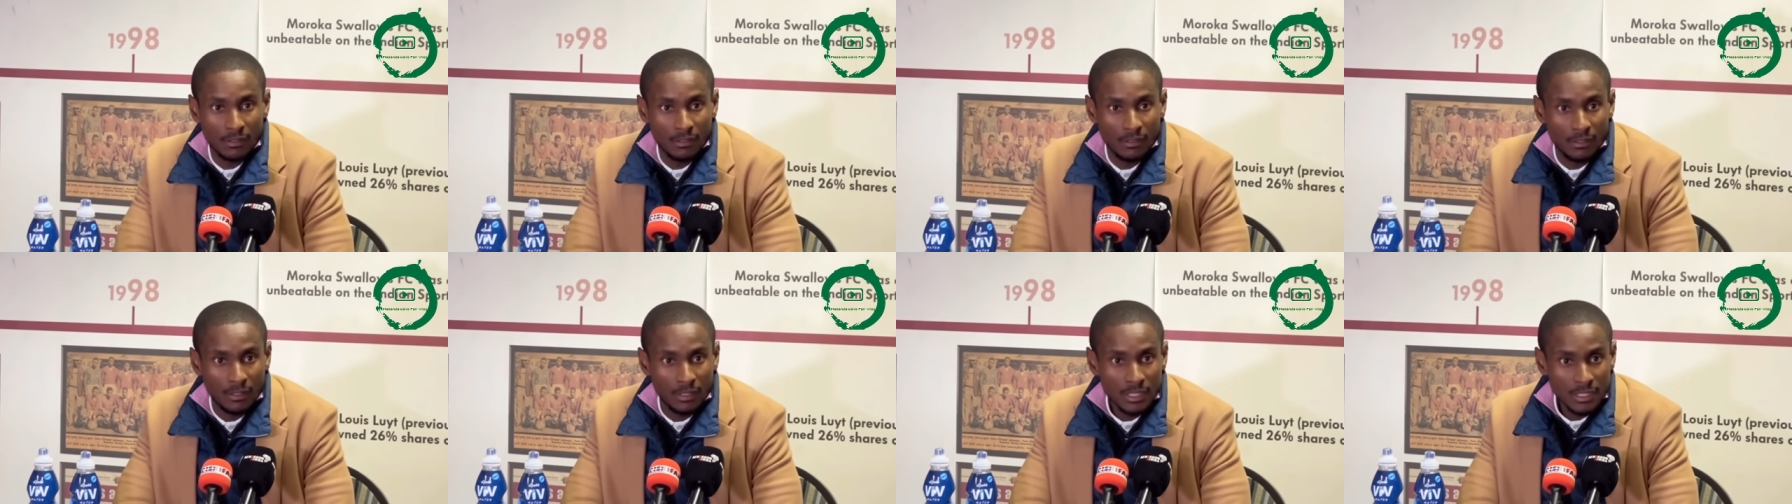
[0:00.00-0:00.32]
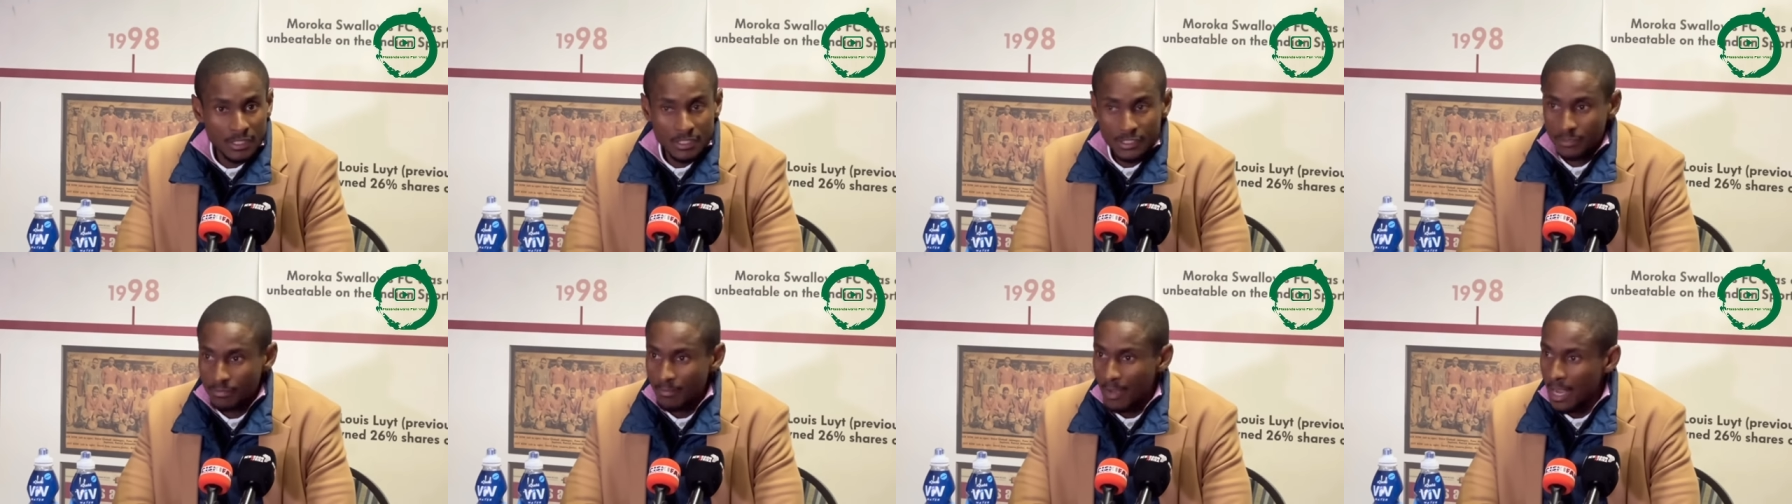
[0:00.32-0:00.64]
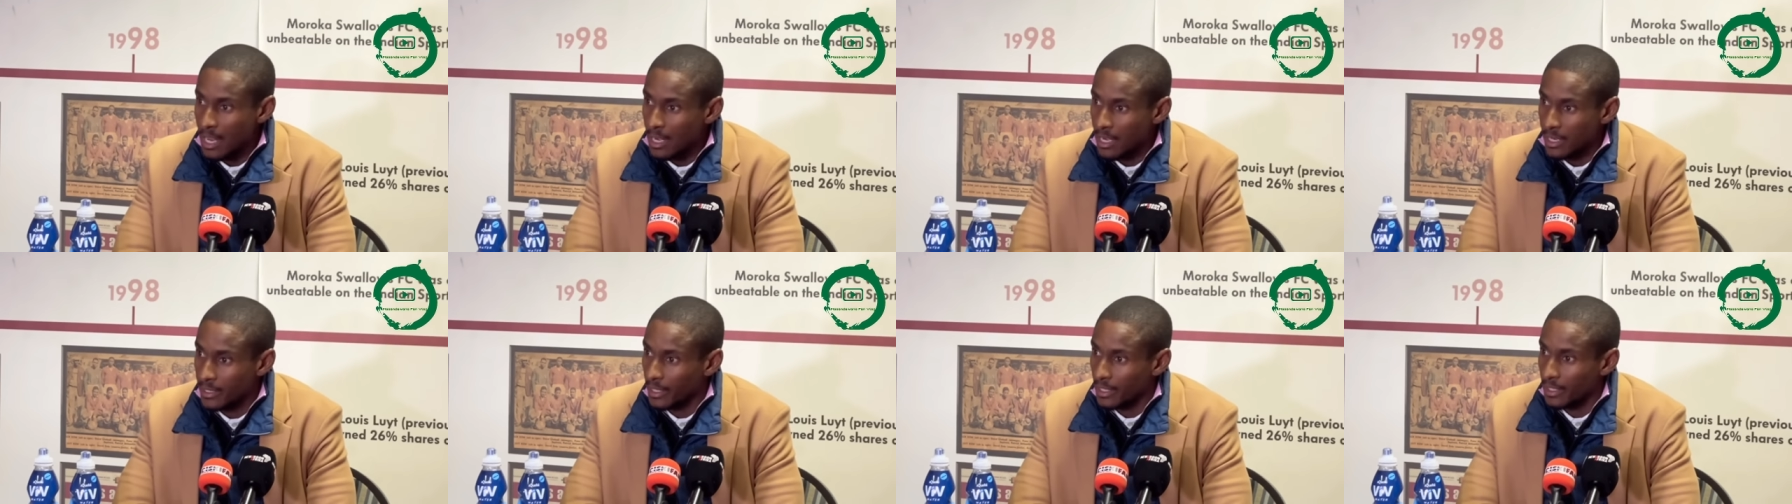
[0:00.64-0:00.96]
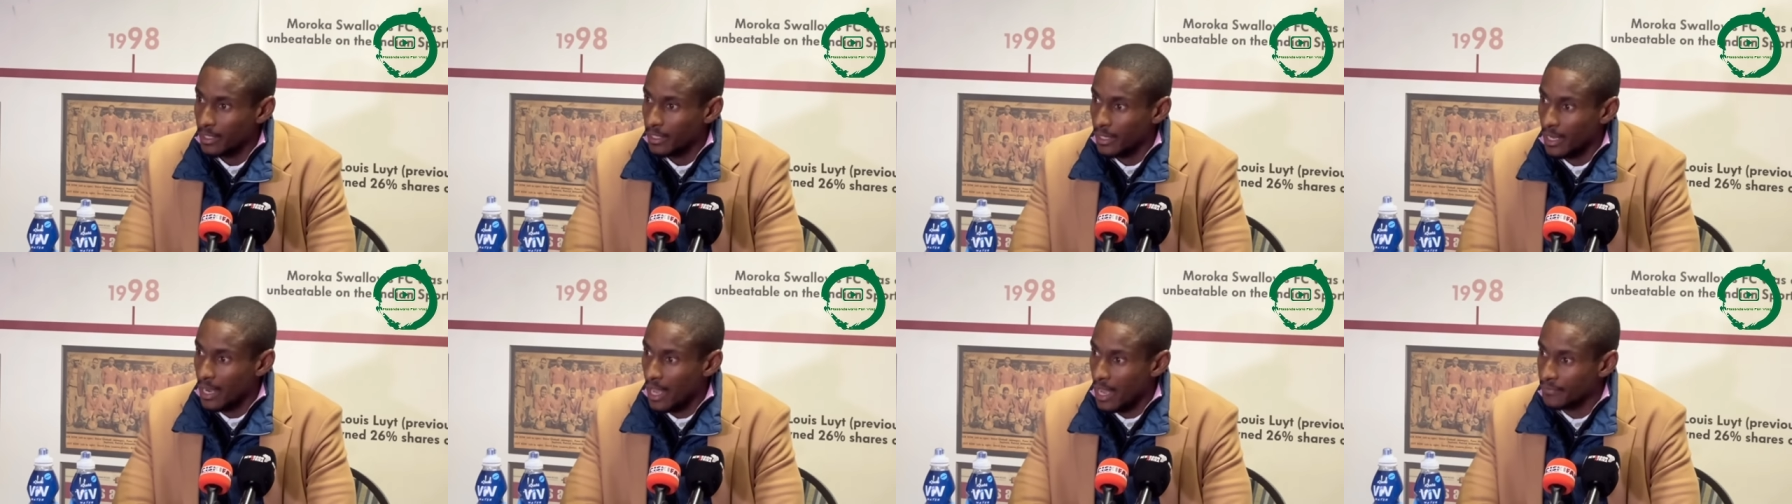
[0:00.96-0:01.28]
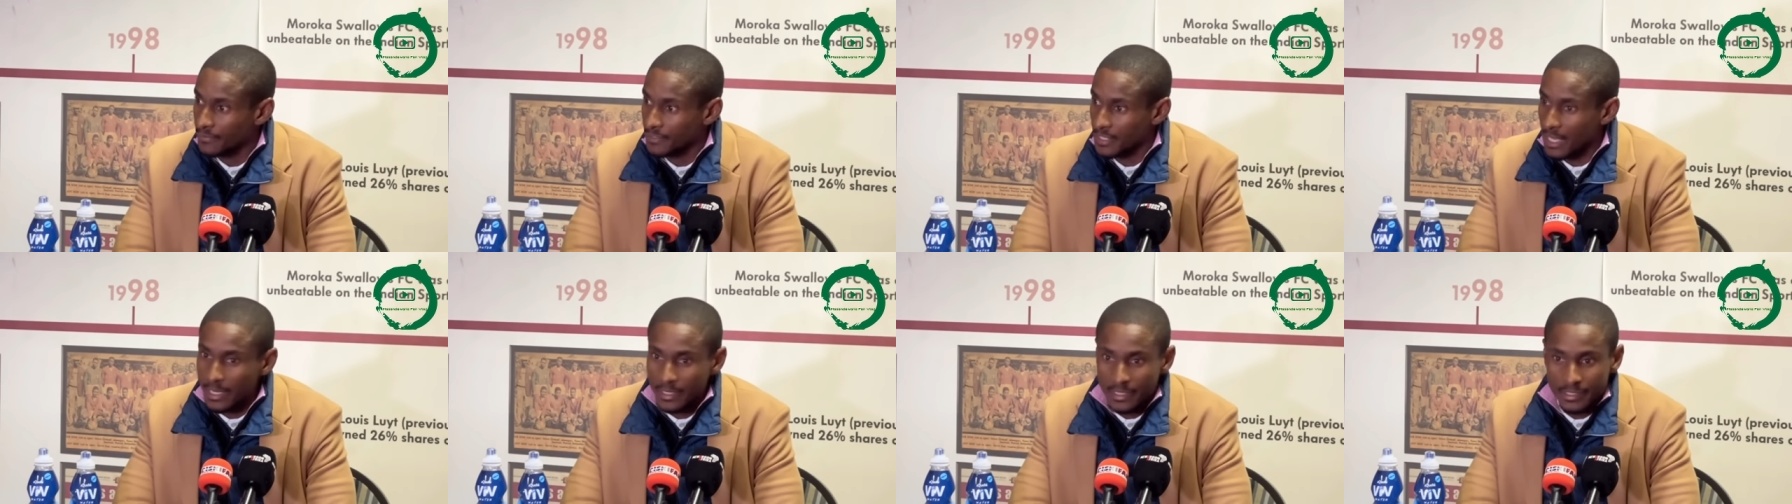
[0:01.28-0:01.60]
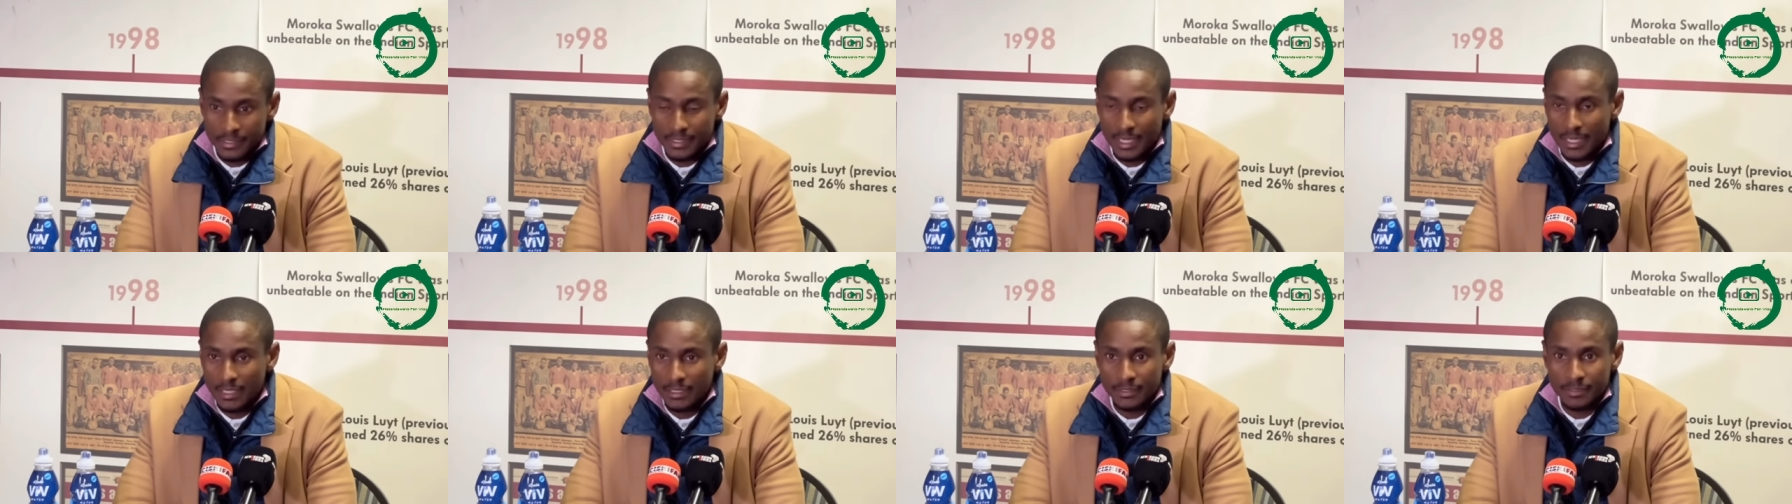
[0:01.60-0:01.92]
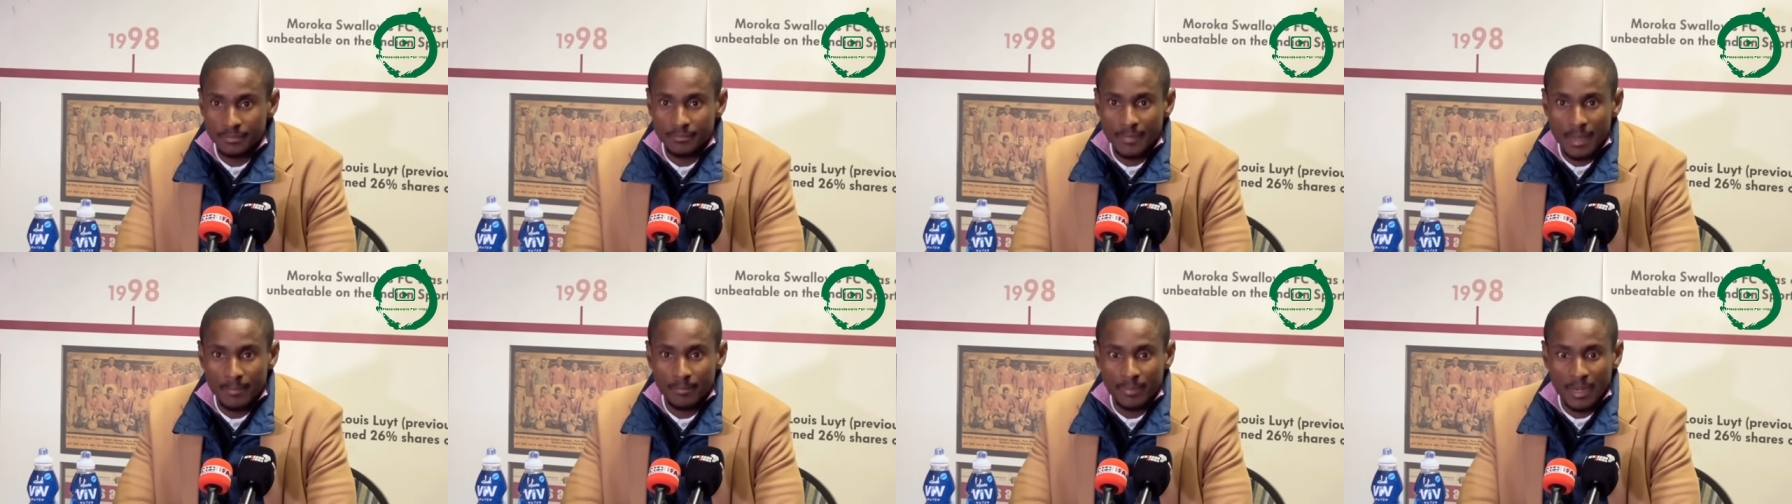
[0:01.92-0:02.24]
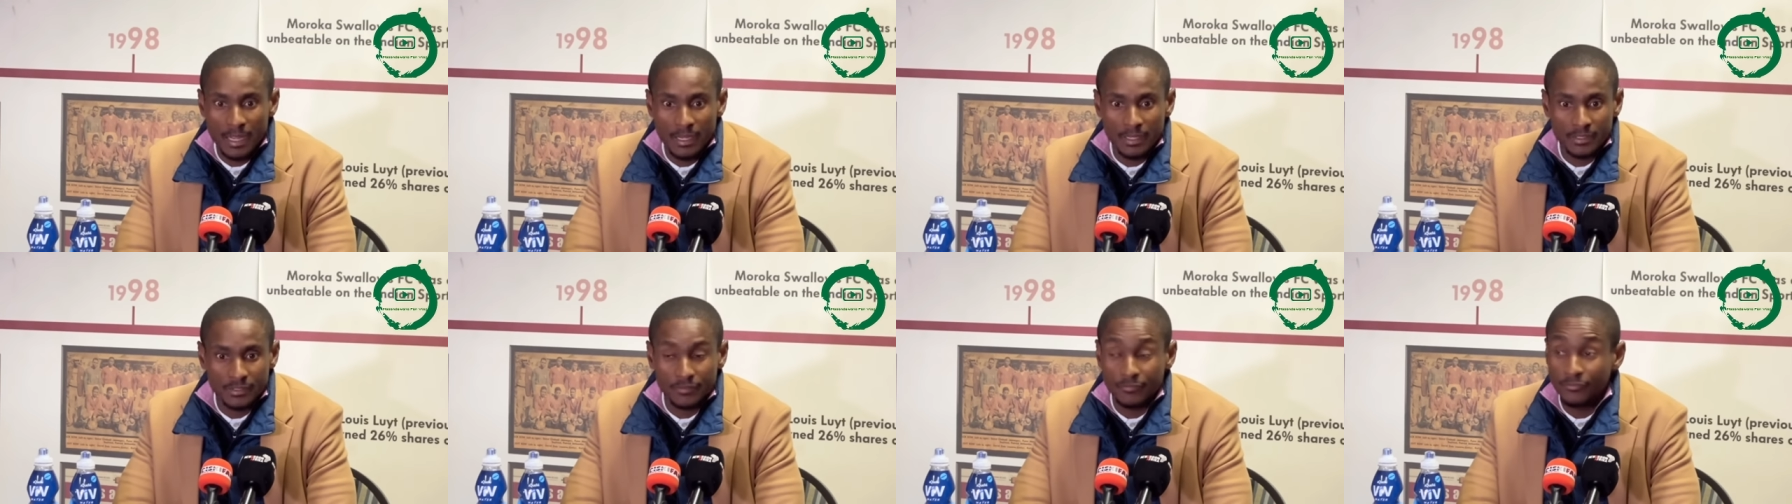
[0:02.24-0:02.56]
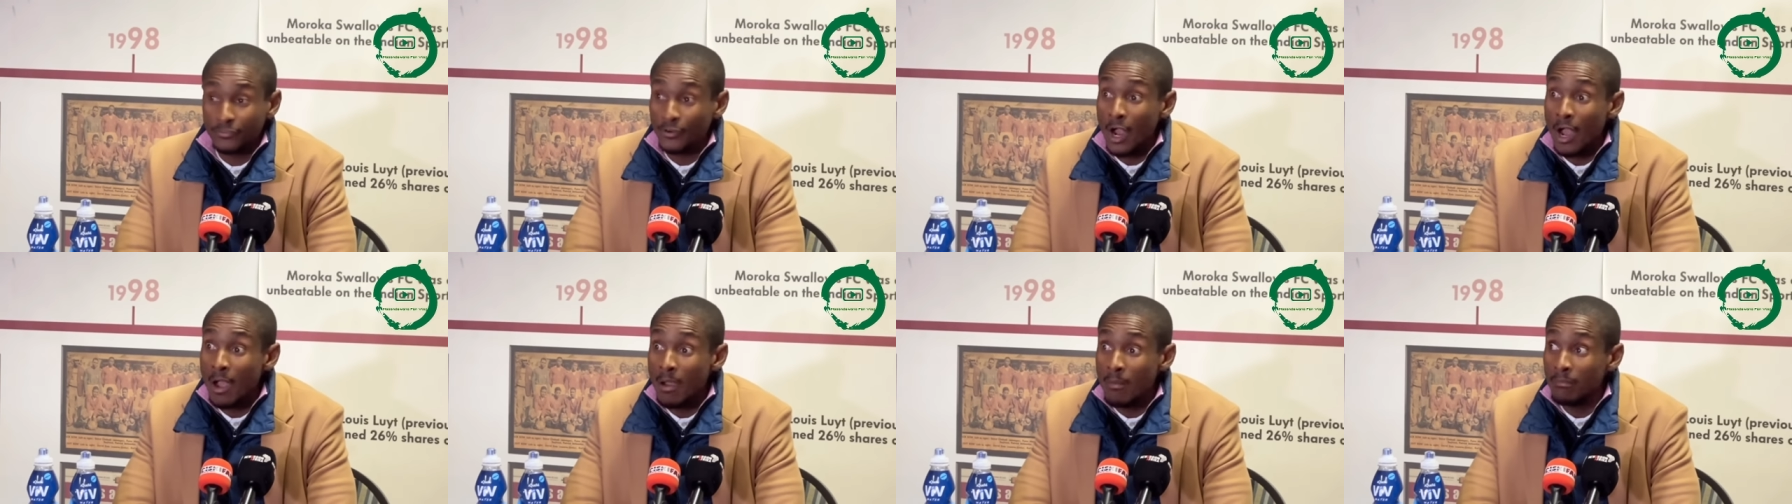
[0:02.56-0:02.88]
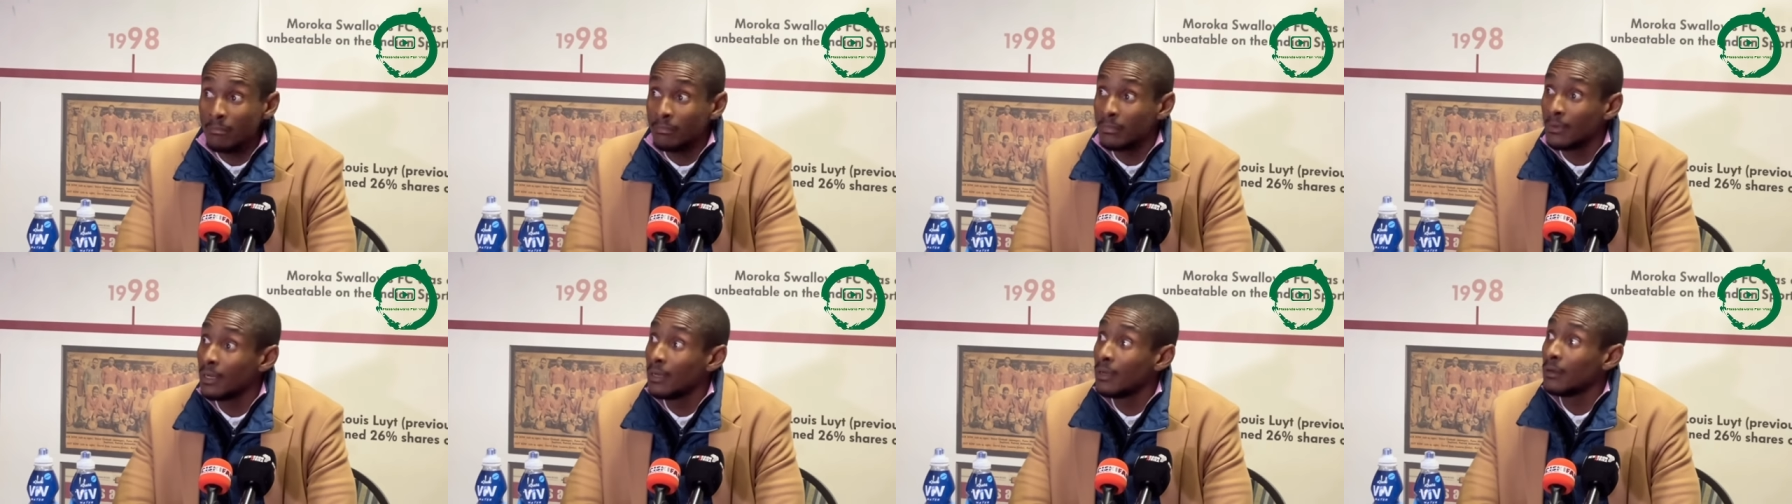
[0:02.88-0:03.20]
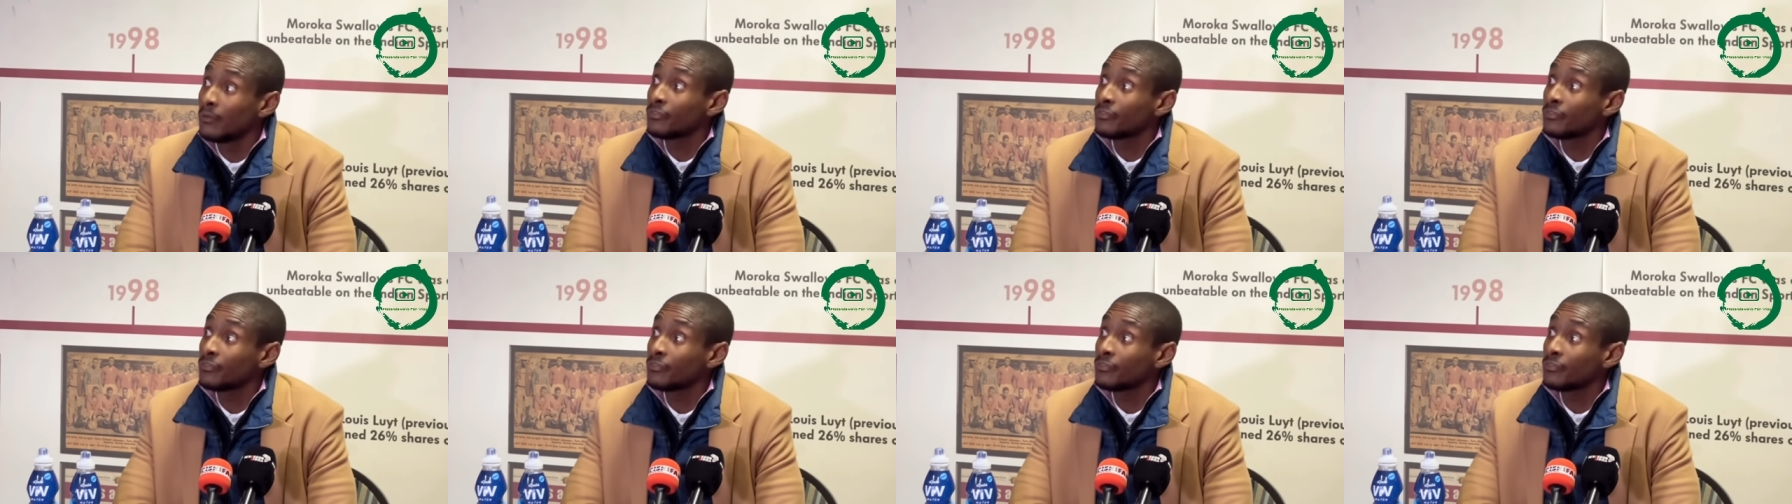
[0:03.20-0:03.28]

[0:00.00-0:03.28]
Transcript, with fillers: He's smiling and he laughs and he tells my players from